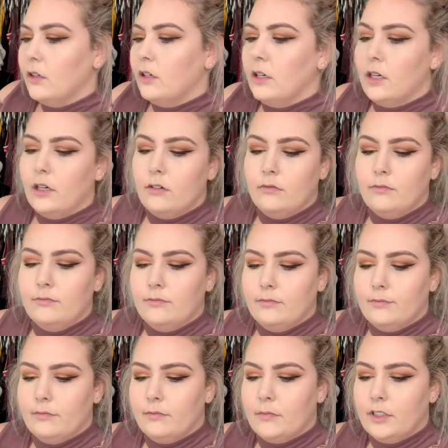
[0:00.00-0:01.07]
Now,
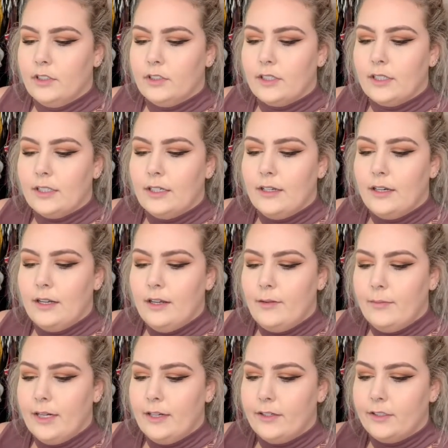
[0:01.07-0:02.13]
there's a damn
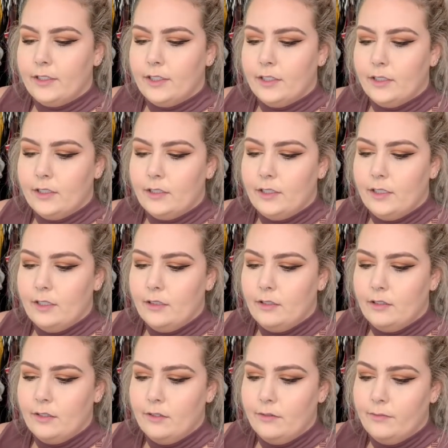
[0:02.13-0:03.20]
hair stuck to this.